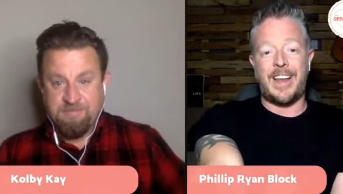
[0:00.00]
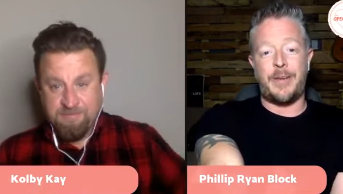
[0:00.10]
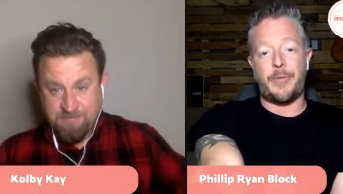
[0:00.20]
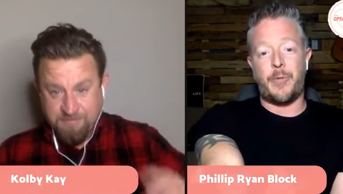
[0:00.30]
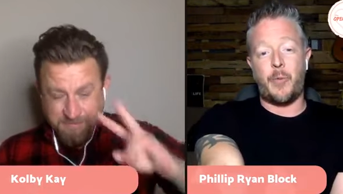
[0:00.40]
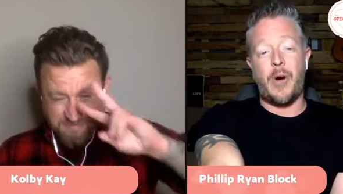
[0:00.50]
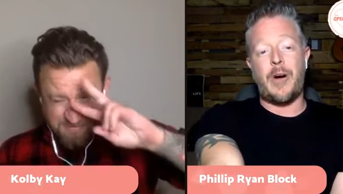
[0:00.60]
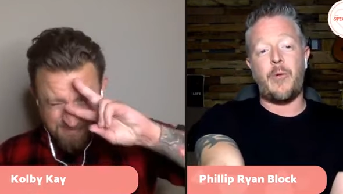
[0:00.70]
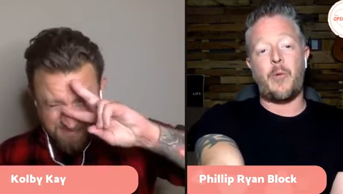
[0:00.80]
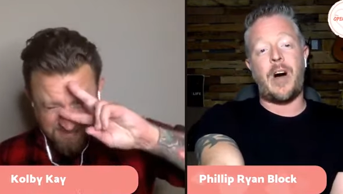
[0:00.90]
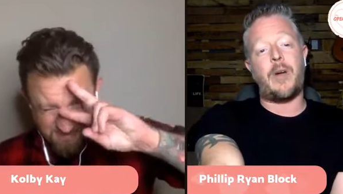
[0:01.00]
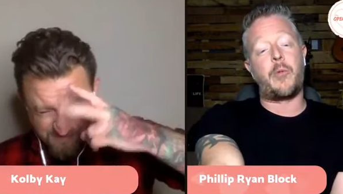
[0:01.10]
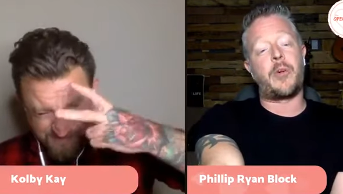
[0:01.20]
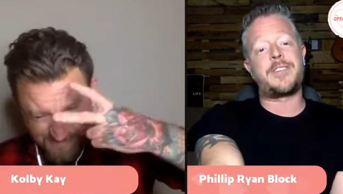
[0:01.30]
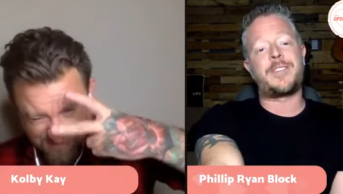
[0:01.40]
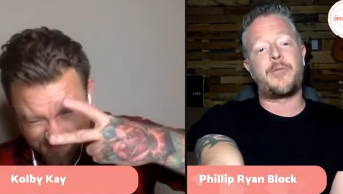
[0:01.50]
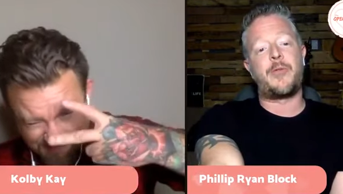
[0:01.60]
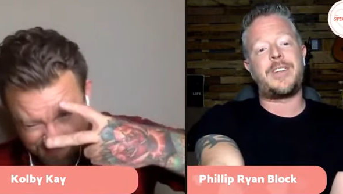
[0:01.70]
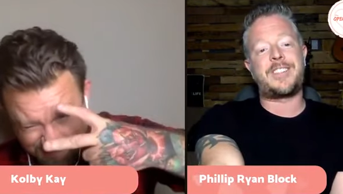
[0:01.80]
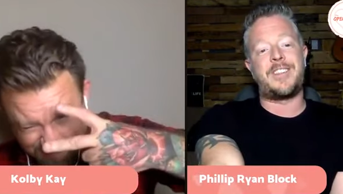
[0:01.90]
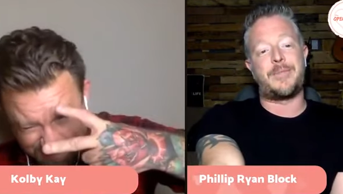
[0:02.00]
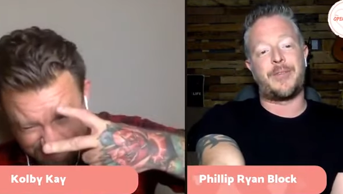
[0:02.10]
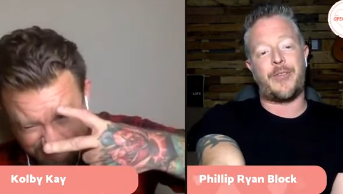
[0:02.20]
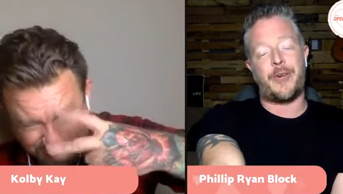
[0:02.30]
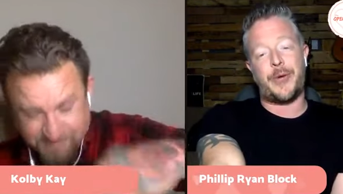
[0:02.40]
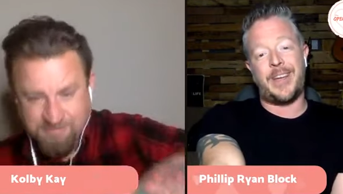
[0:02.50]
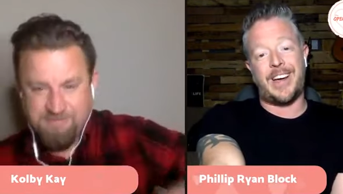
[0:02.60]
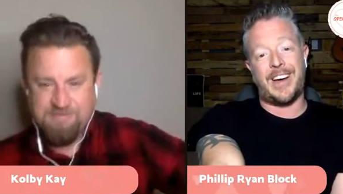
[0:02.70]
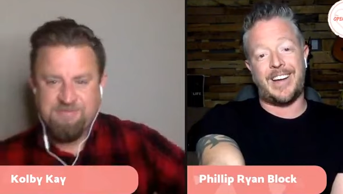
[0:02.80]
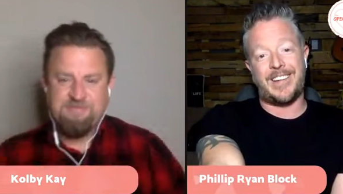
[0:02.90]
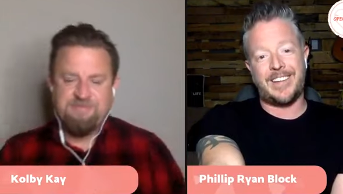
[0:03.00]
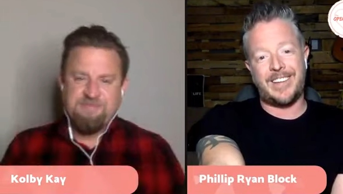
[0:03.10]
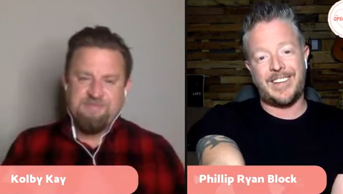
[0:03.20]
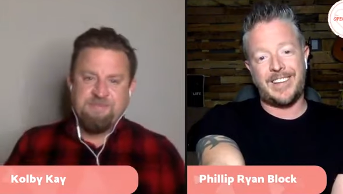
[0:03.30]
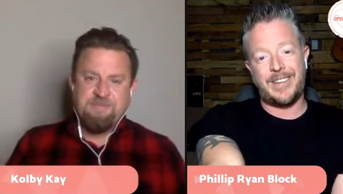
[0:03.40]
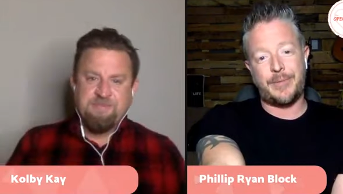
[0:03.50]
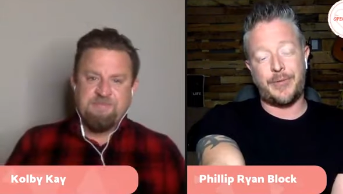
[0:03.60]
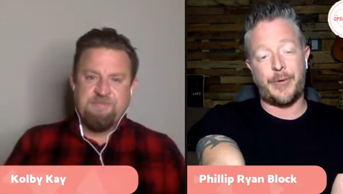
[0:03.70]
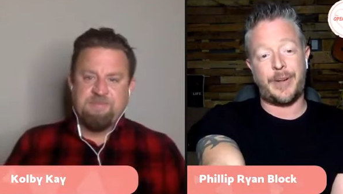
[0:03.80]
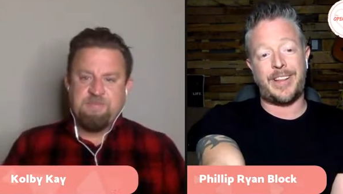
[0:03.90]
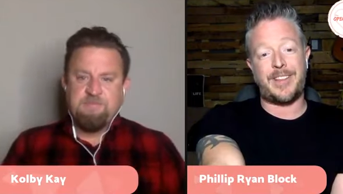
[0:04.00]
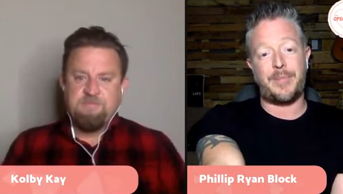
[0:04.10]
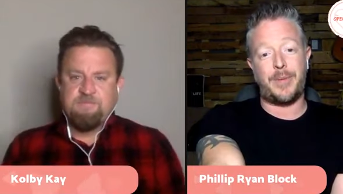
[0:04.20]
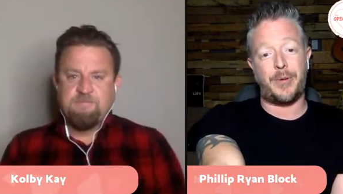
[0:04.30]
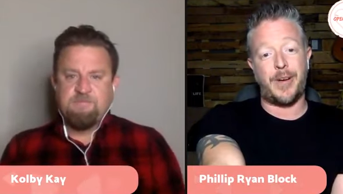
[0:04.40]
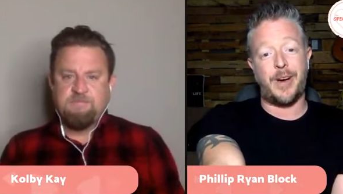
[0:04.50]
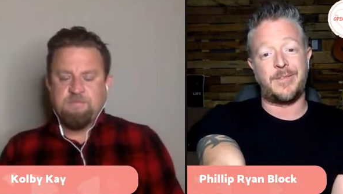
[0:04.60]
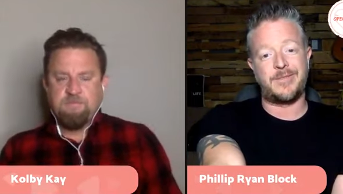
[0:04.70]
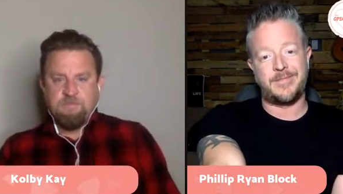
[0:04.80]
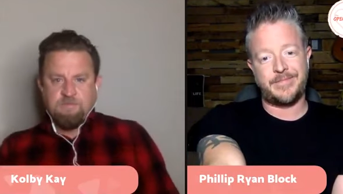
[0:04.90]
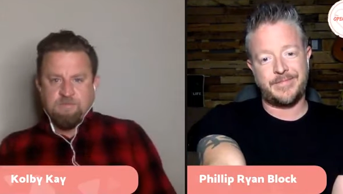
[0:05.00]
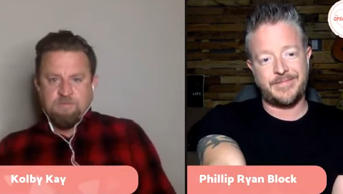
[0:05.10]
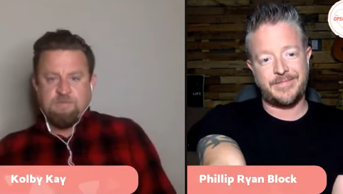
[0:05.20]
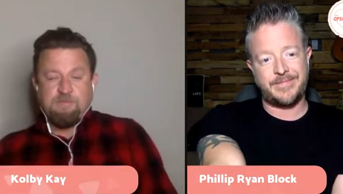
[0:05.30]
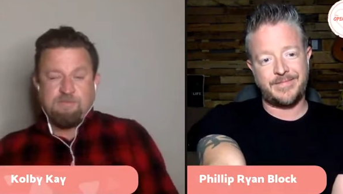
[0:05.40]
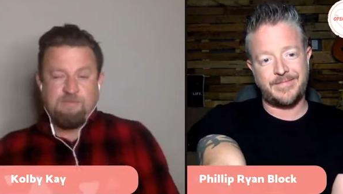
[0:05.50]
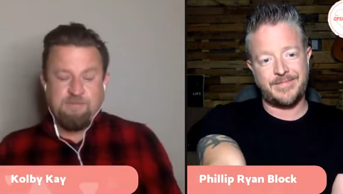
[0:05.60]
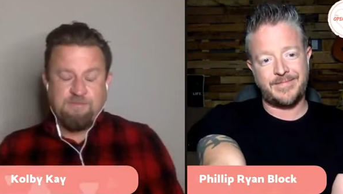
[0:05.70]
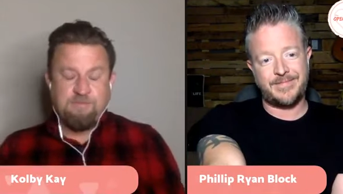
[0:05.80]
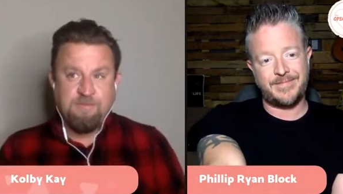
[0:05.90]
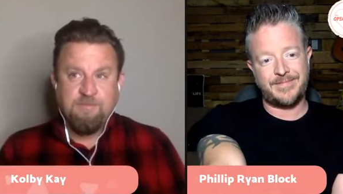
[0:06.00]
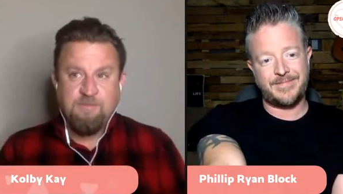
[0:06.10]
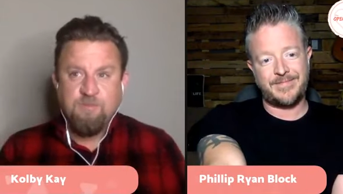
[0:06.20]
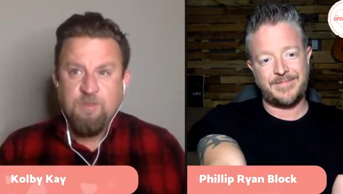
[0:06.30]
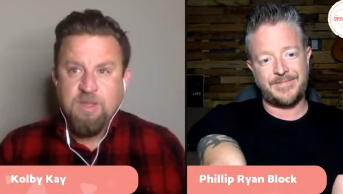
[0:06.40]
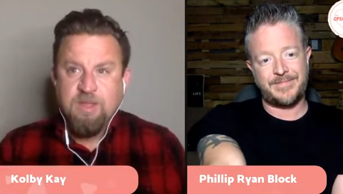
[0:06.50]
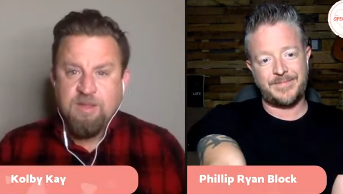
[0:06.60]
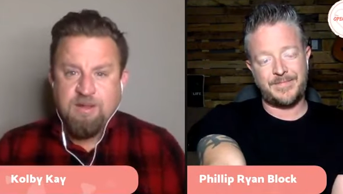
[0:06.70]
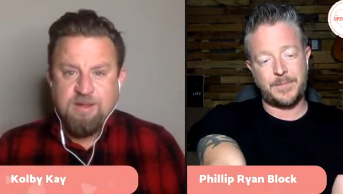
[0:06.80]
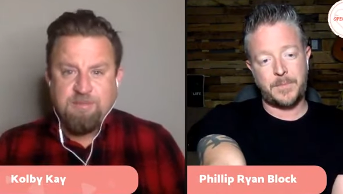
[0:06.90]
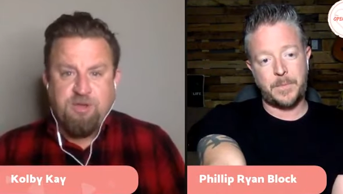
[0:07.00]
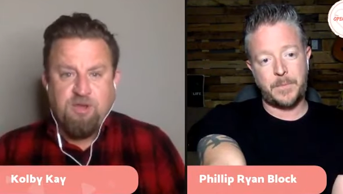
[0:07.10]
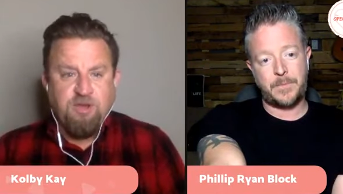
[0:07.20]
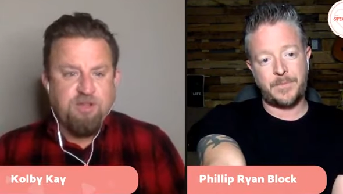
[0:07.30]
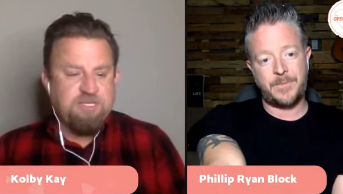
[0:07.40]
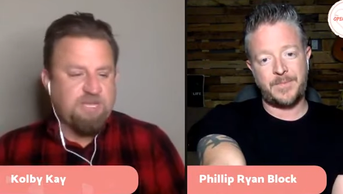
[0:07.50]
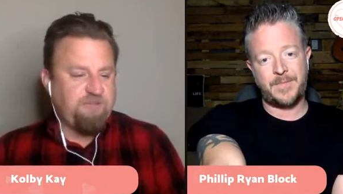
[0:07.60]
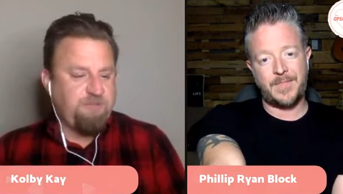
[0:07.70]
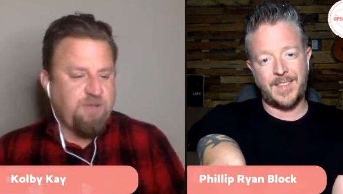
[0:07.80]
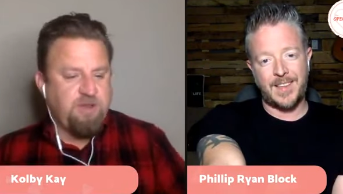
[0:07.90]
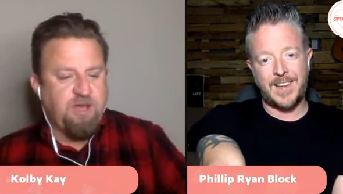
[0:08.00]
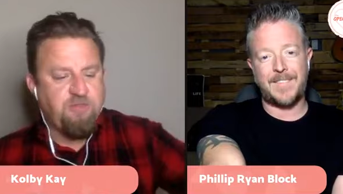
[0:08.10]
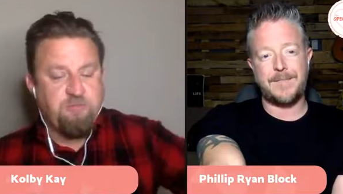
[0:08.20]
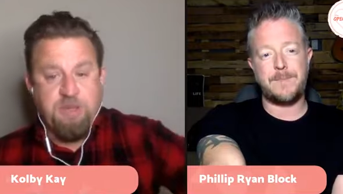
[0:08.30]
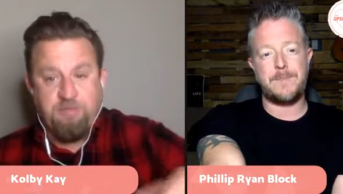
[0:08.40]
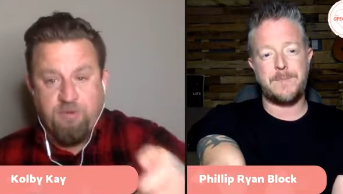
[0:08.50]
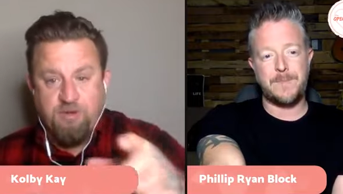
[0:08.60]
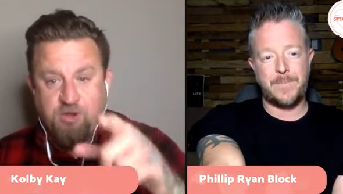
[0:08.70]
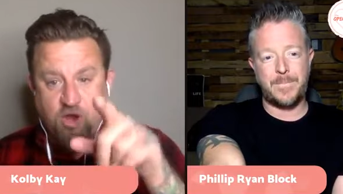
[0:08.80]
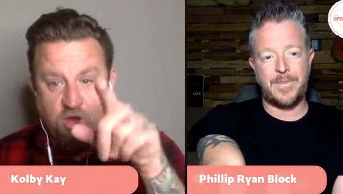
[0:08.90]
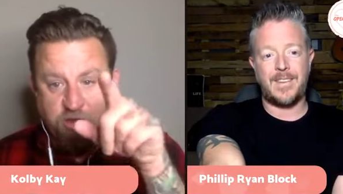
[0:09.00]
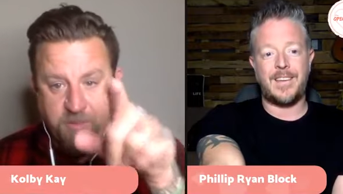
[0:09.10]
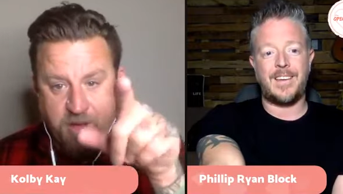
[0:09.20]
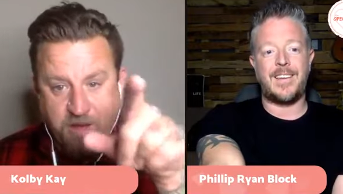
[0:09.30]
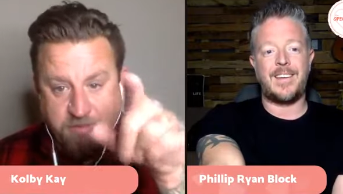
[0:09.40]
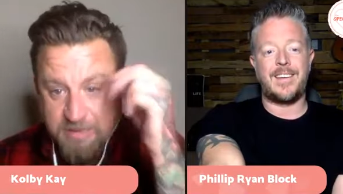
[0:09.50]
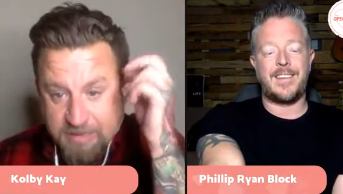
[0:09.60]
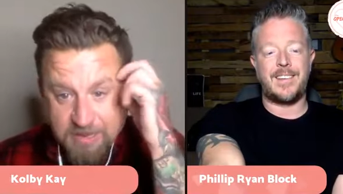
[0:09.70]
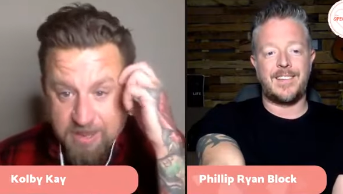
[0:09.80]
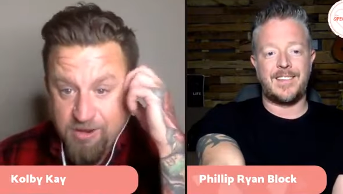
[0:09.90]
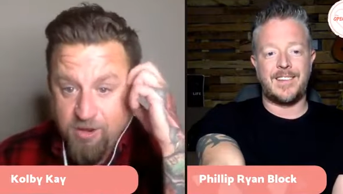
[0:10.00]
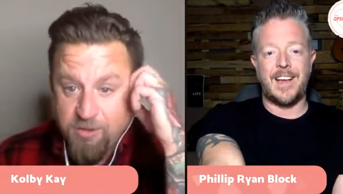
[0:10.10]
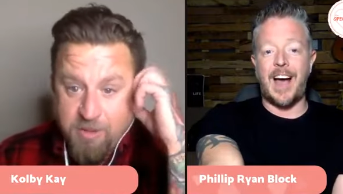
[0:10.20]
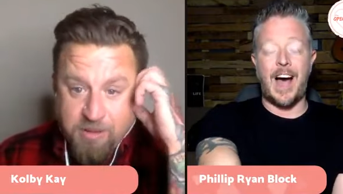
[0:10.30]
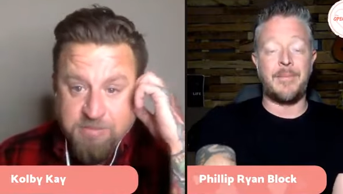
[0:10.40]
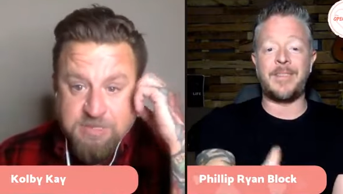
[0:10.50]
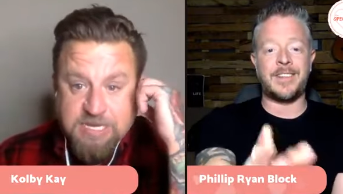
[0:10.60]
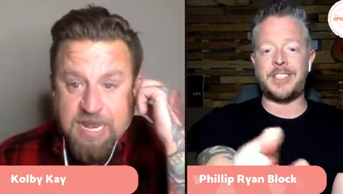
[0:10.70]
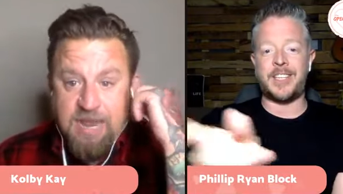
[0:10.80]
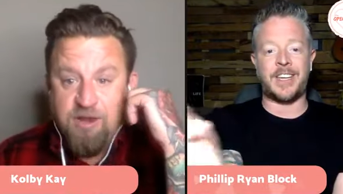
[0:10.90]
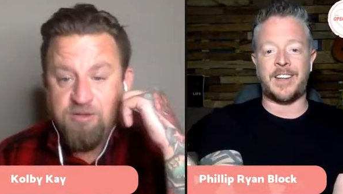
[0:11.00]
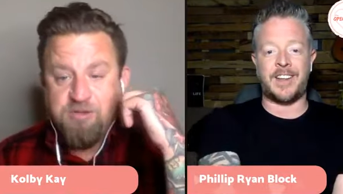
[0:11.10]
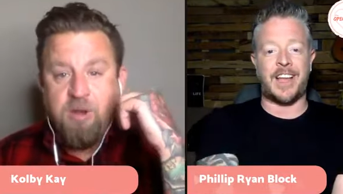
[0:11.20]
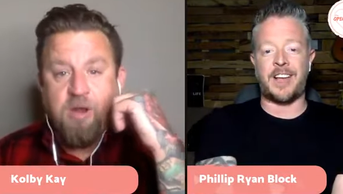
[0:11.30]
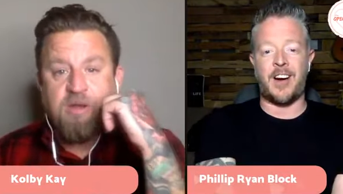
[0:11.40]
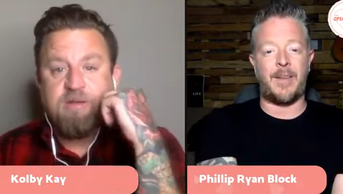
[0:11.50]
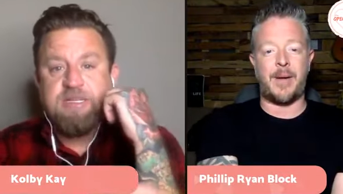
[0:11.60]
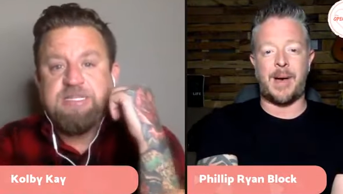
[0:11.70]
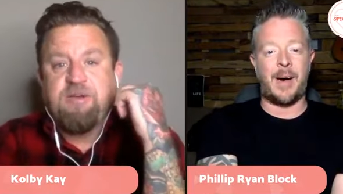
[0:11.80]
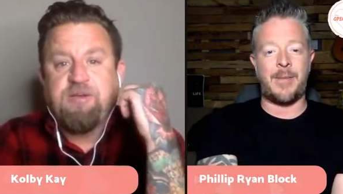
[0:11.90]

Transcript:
Speaker 1: Any what words of wisdom before we let the people go?
Speaker 2: Be good to yourself. Be good to other people, and call your mom. Call your mom today or tomorrow.
Speaker 1: I'm legit going to call my